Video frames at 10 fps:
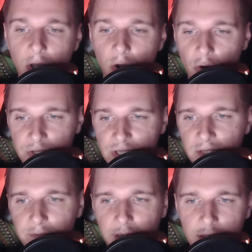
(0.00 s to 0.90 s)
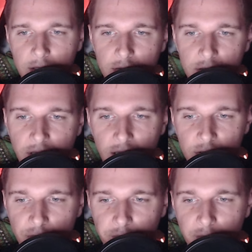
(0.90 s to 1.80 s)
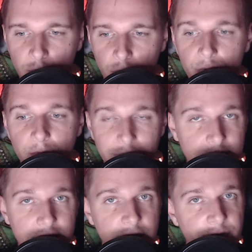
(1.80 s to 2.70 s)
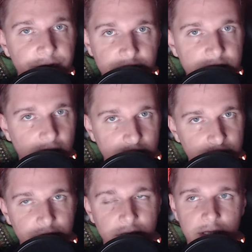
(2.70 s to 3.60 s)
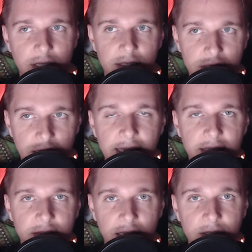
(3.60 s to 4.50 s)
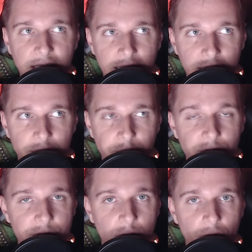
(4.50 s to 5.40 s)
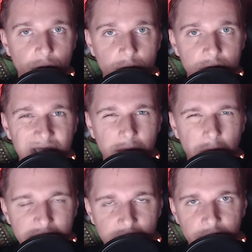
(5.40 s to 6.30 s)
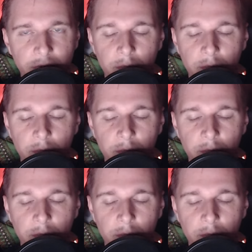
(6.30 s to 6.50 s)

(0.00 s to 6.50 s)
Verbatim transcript: obviously but there are some people who believe this kind of thing that an eight any any person who uses a bit of a